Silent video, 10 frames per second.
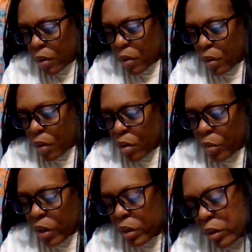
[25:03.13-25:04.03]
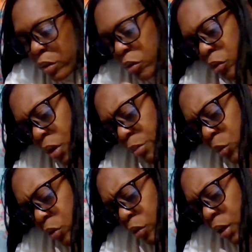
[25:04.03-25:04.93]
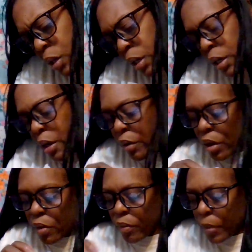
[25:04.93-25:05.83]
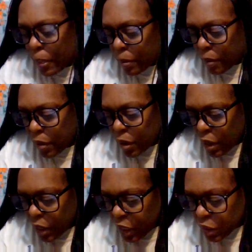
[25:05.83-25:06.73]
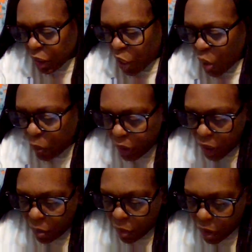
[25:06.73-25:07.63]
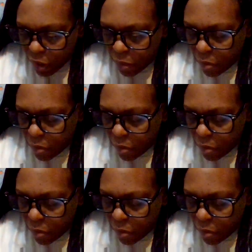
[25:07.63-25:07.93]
Uh oh, I'm gonna try. I'm trying to get. There we go. It's opening, but